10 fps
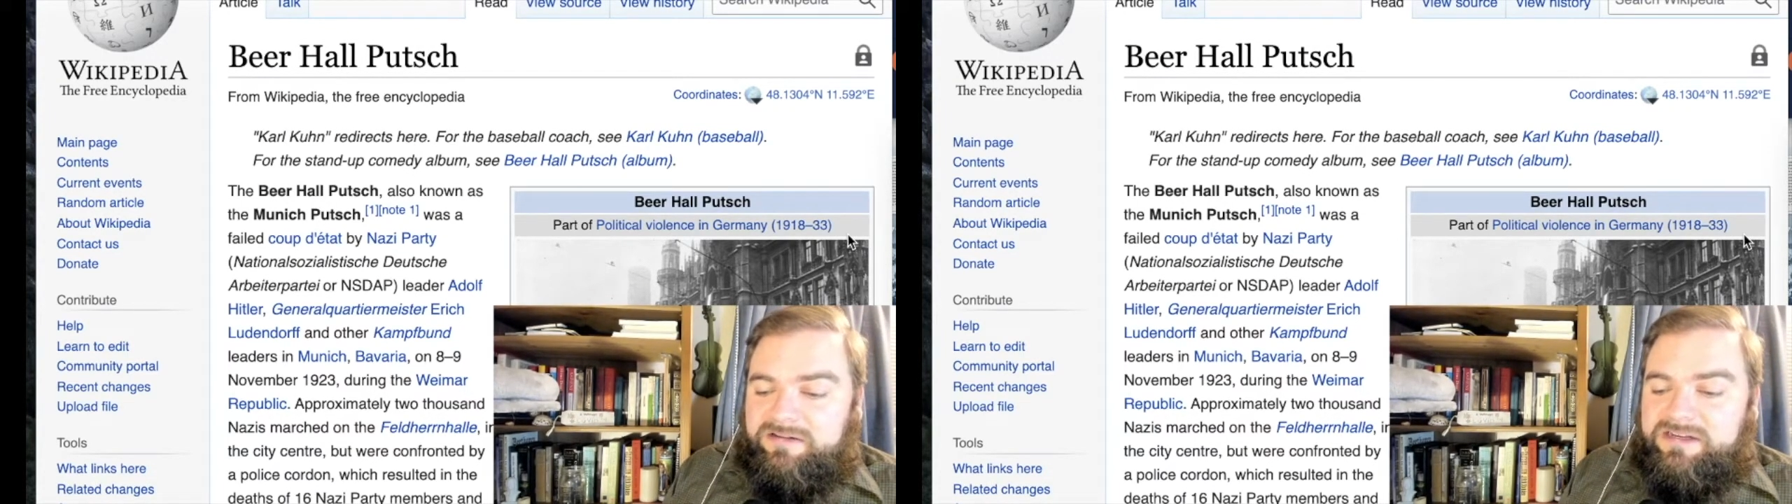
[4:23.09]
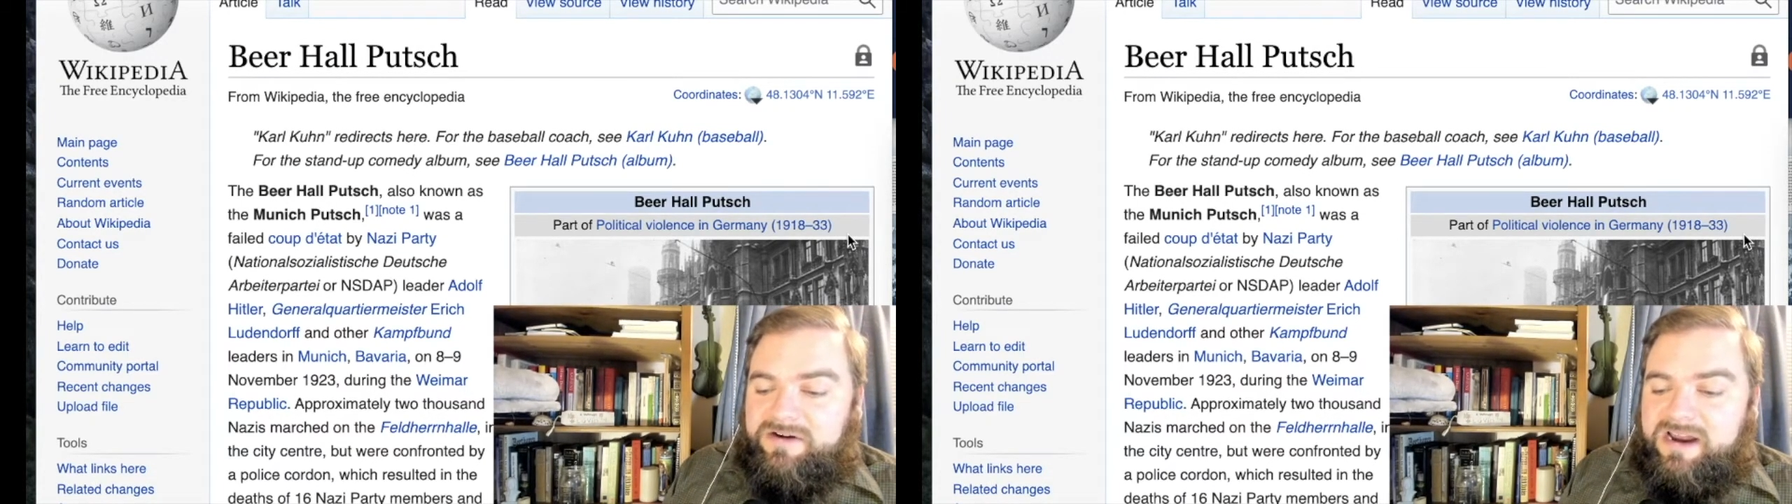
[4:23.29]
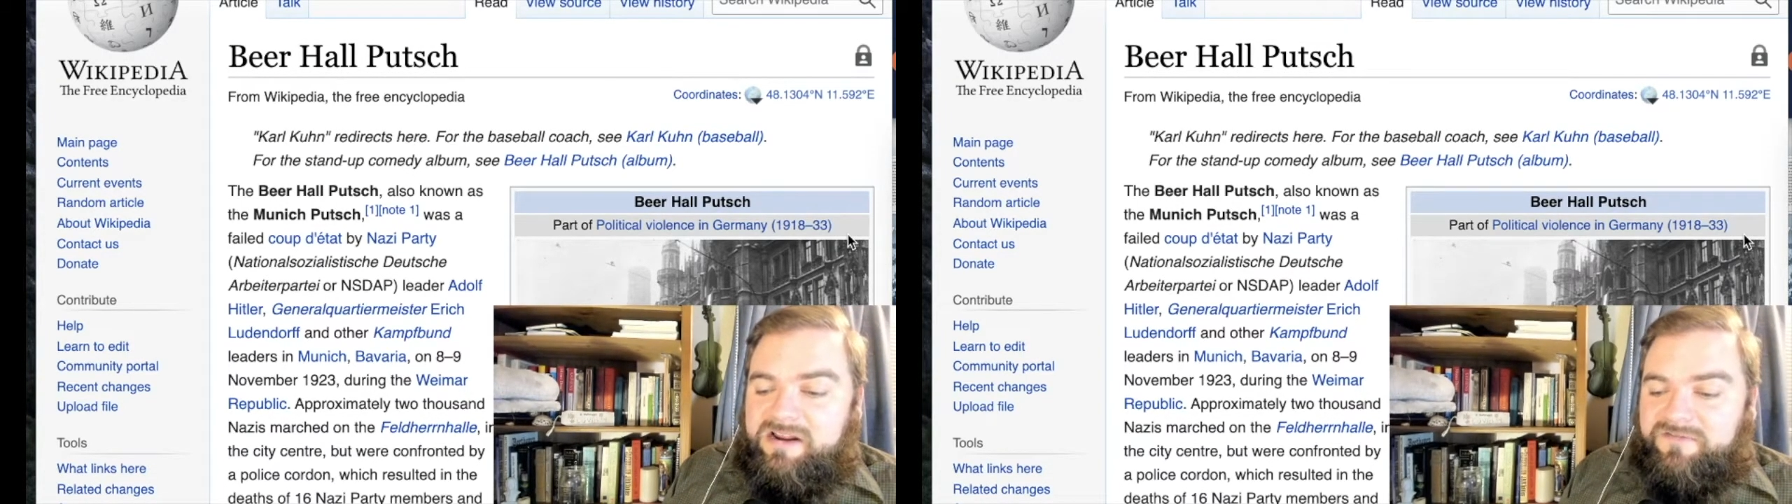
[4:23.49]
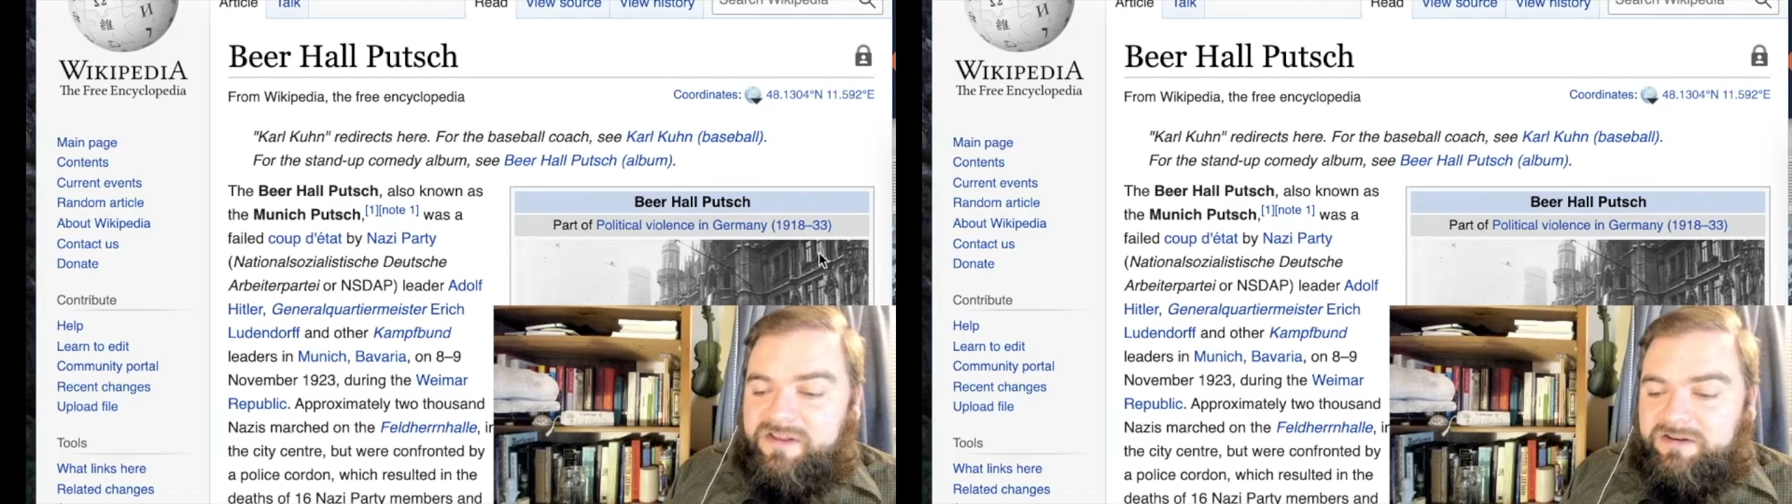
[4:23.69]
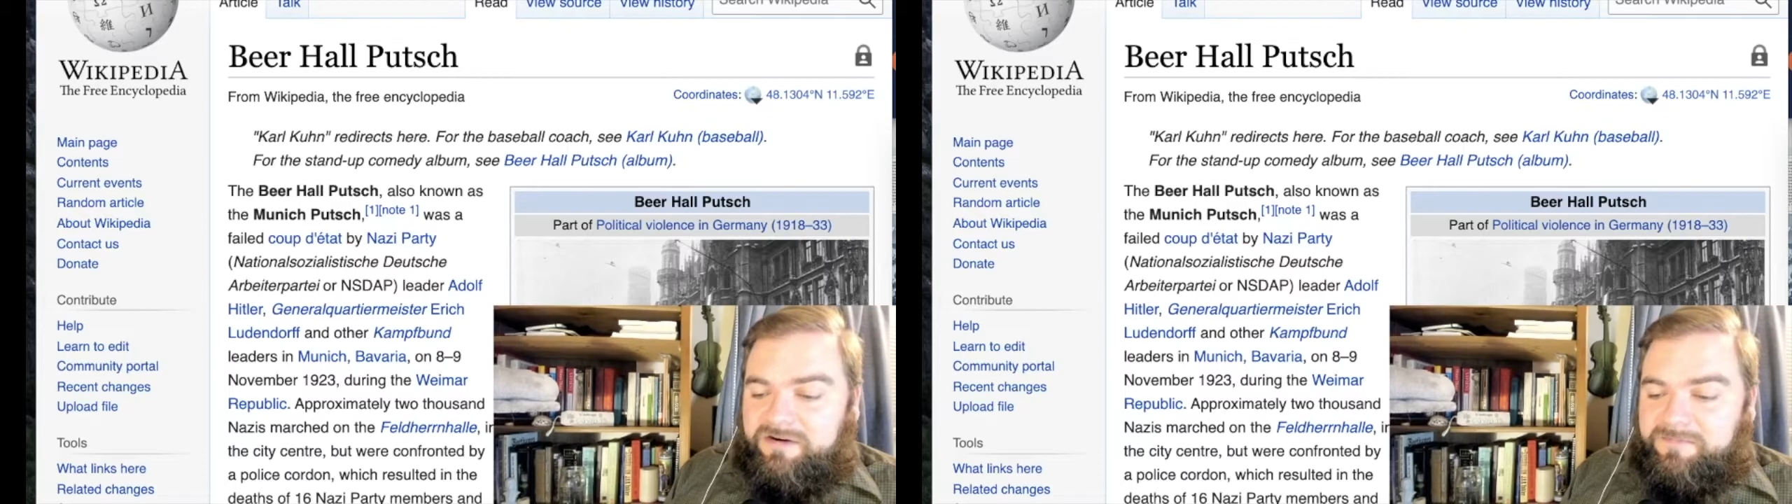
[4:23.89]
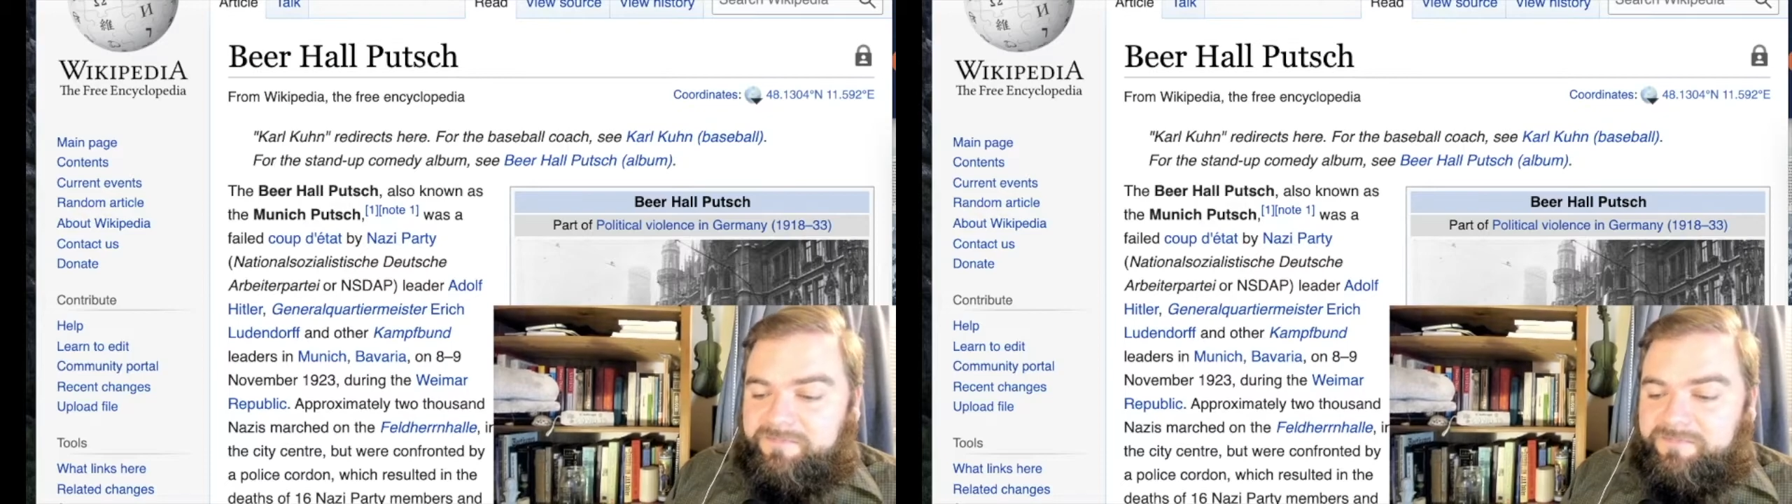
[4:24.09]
leader Adolf Hitler,